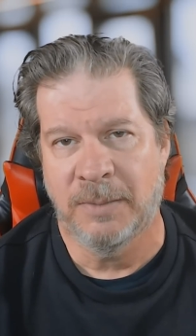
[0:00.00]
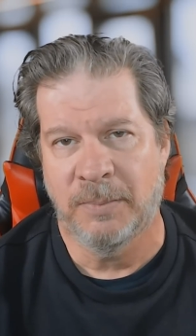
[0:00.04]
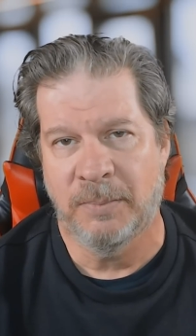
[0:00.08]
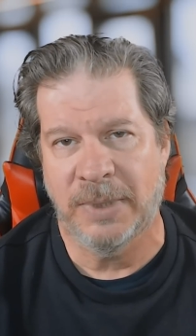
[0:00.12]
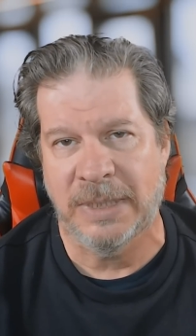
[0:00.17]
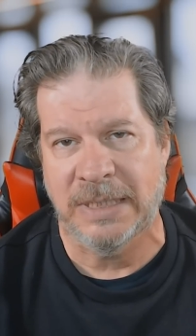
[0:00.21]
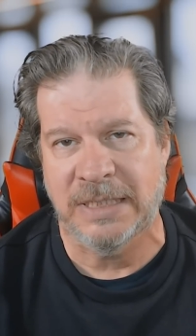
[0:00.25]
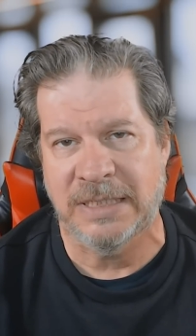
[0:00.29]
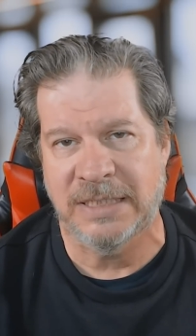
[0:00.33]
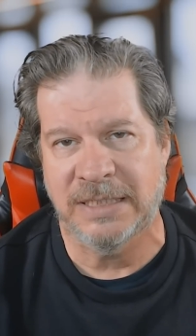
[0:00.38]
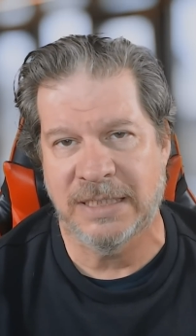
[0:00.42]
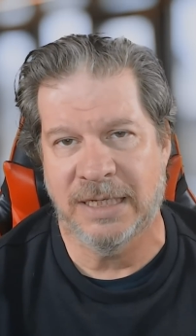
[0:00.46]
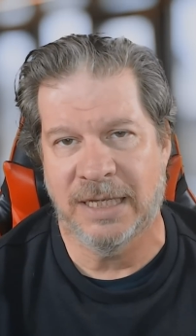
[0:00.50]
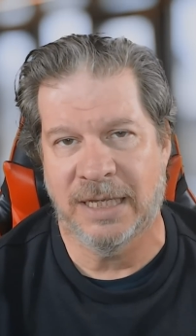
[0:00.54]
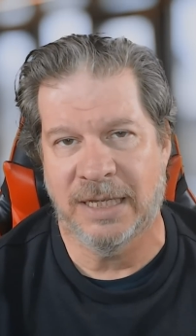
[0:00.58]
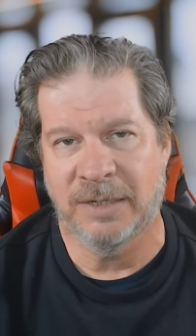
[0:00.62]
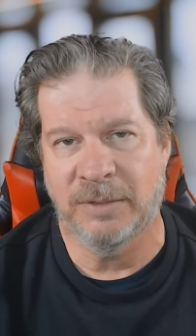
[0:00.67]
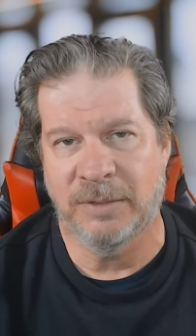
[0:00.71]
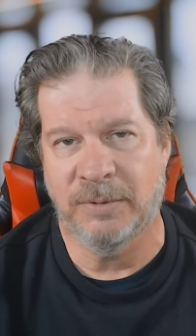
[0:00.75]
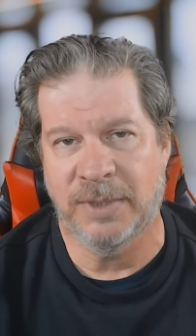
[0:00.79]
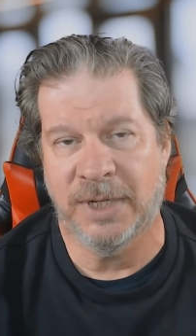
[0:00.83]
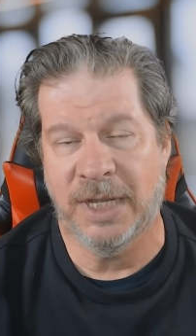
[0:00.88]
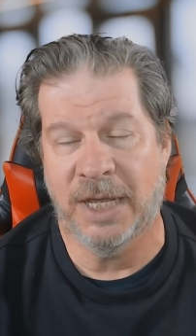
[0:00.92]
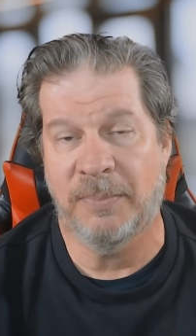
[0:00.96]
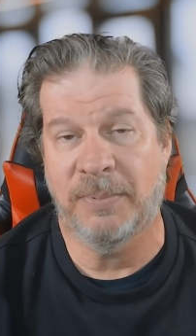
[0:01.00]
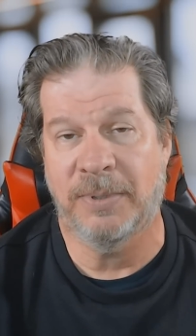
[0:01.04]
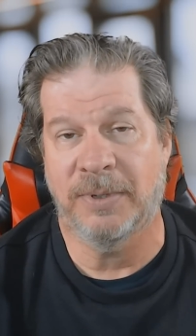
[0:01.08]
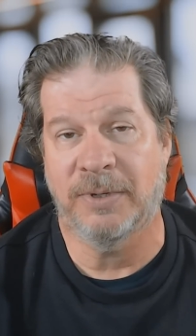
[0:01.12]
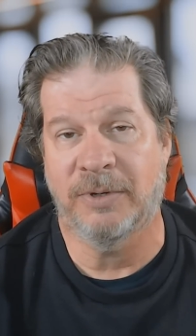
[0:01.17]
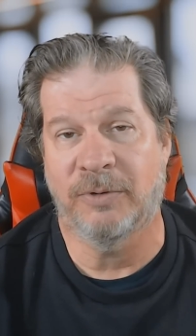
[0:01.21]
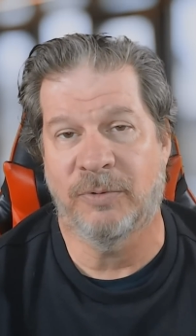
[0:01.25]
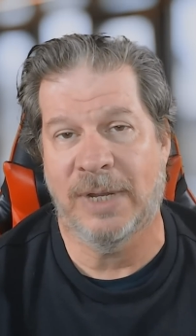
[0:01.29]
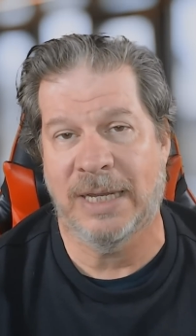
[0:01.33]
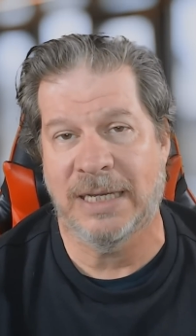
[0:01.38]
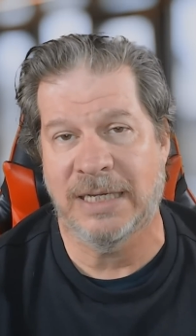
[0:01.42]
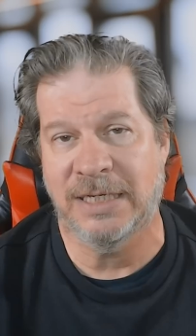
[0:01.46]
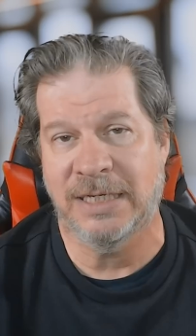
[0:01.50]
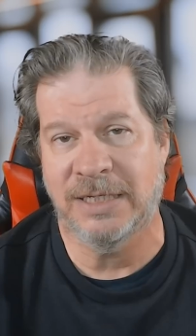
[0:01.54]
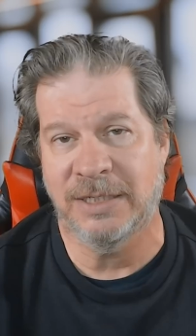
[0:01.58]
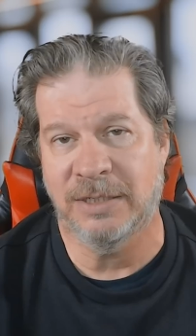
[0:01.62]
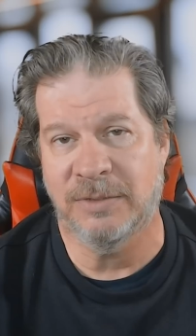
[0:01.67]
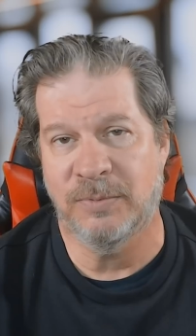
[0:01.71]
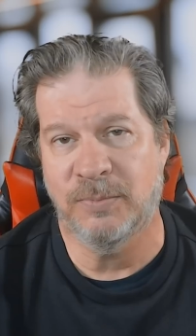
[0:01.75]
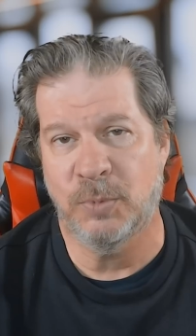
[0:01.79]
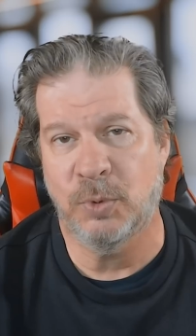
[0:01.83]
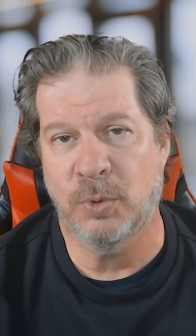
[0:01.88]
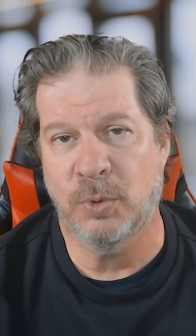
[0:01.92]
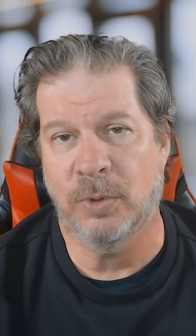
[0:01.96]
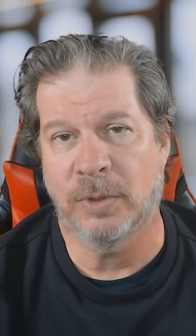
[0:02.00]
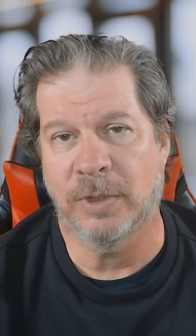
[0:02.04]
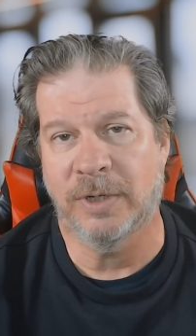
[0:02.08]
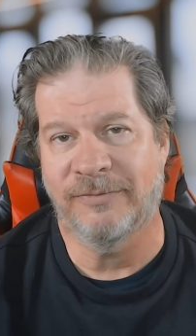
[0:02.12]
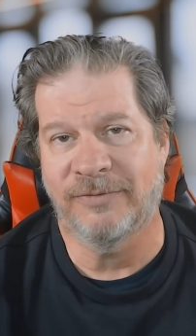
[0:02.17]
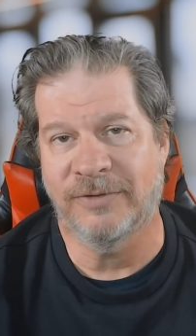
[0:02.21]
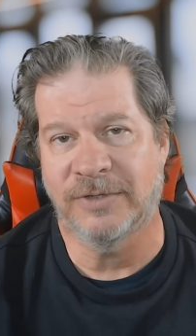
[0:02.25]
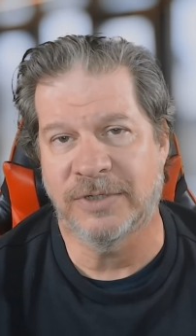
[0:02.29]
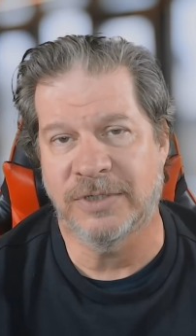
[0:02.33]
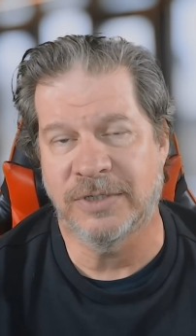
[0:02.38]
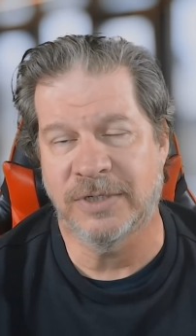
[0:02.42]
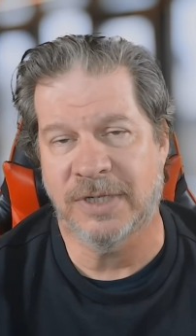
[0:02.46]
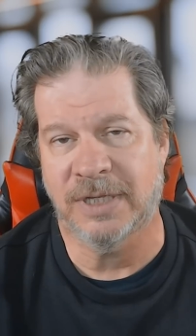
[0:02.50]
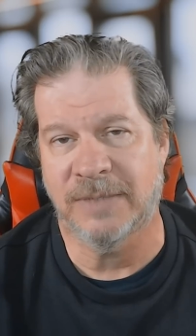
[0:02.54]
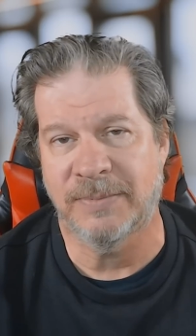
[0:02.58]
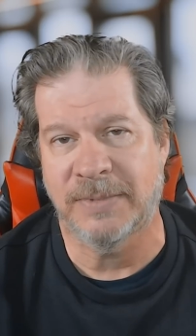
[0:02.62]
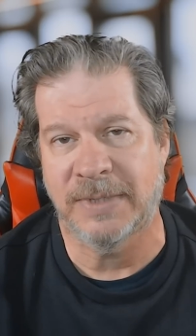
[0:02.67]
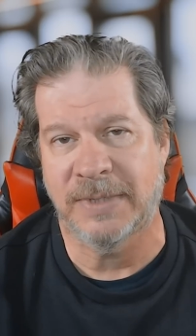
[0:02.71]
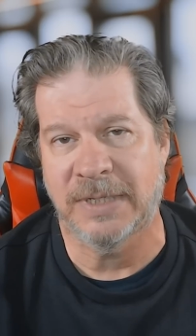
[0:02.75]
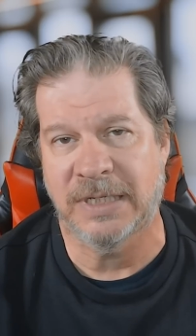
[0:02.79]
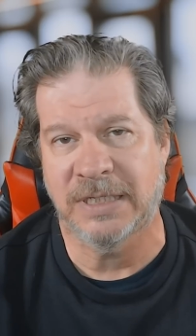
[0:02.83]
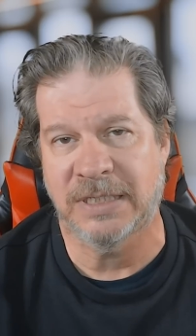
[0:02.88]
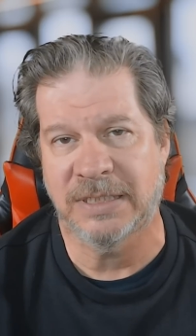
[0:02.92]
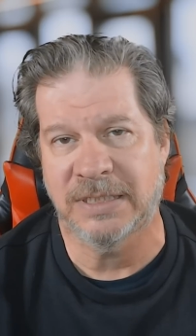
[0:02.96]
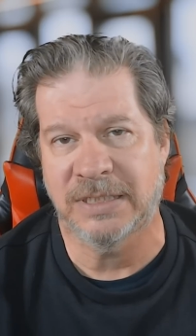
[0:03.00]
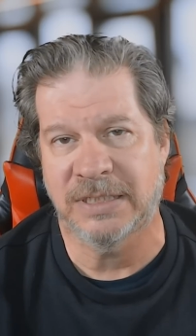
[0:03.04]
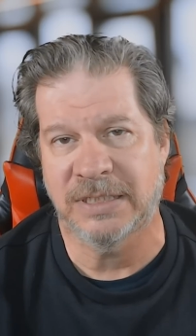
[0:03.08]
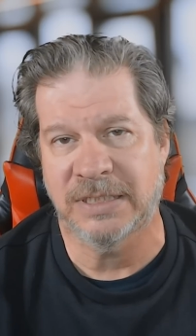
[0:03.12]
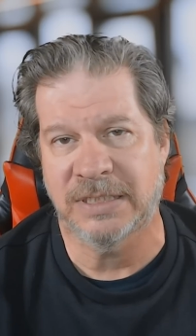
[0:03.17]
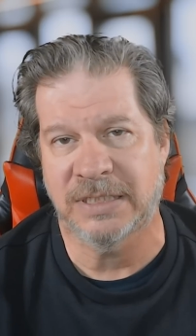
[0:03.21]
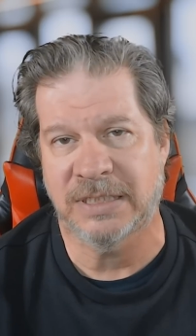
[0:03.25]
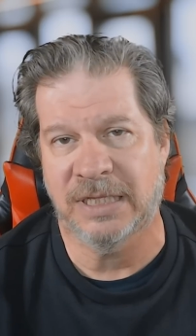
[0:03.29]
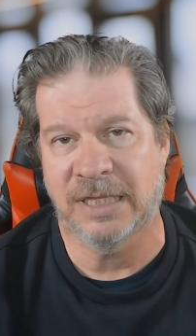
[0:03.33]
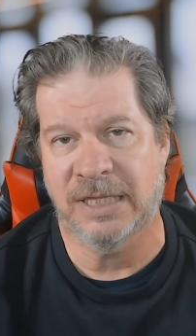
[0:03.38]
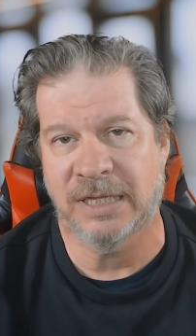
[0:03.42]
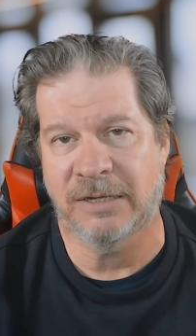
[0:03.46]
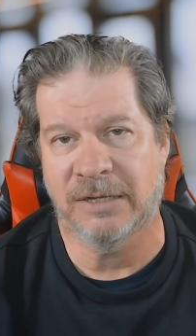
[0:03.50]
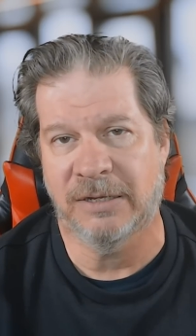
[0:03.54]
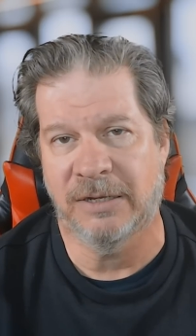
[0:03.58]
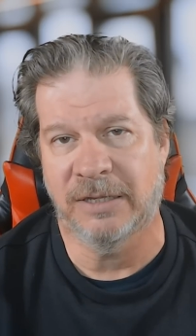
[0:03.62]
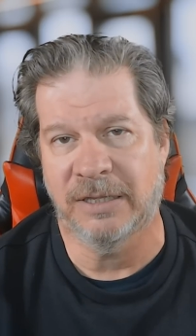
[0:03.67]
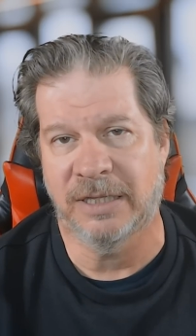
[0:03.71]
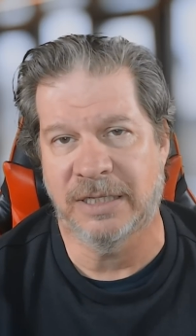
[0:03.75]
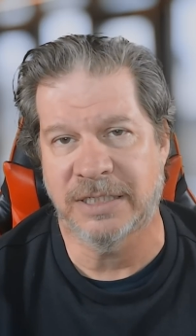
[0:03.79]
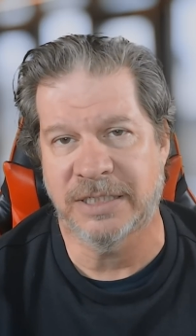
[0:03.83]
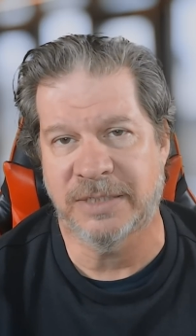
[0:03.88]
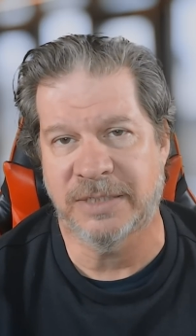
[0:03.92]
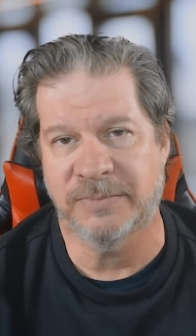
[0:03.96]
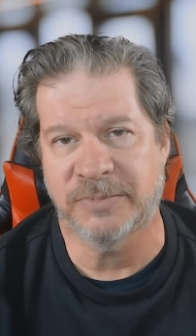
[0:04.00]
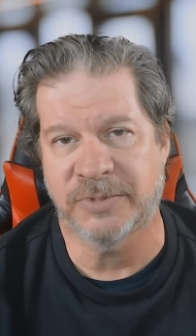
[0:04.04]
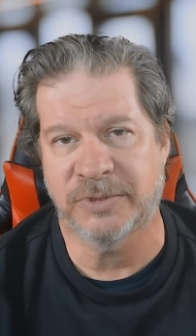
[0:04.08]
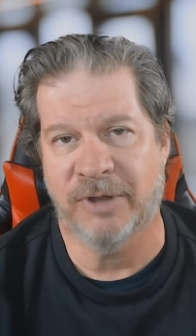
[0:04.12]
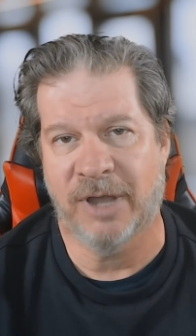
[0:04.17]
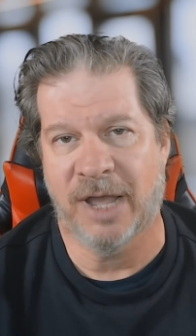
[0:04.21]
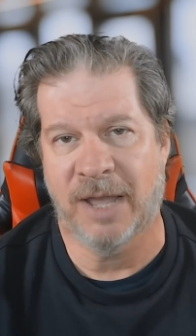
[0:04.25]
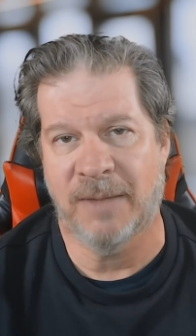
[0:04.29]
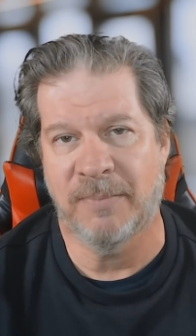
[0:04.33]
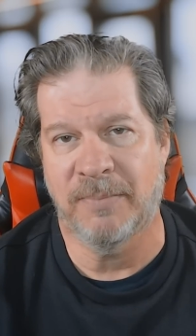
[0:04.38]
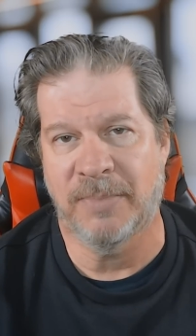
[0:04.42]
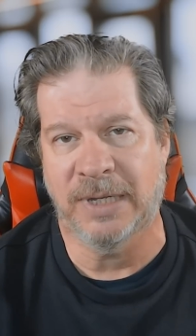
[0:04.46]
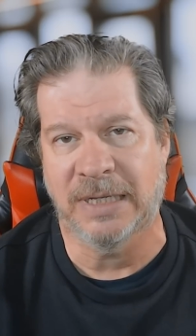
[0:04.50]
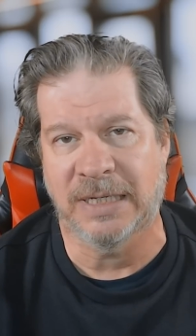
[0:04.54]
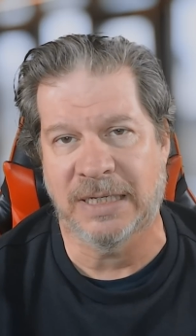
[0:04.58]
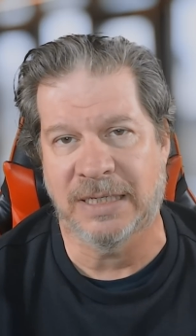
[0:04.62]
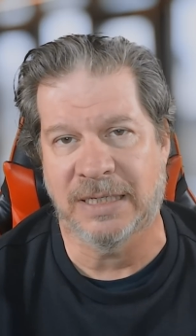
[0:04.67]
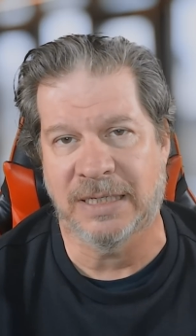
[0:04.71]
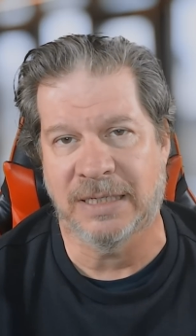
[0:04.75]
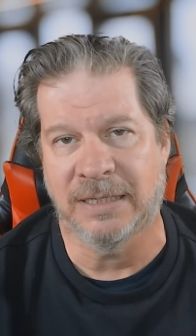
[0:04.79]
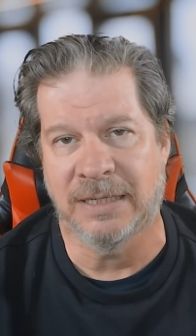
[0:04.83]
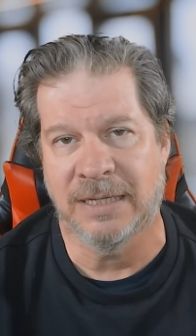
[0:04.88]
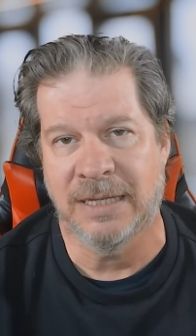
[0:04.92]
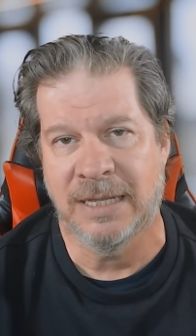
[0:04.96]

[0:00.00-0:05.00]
But it would help a great deal more if you took a minute to just click on the subscribe button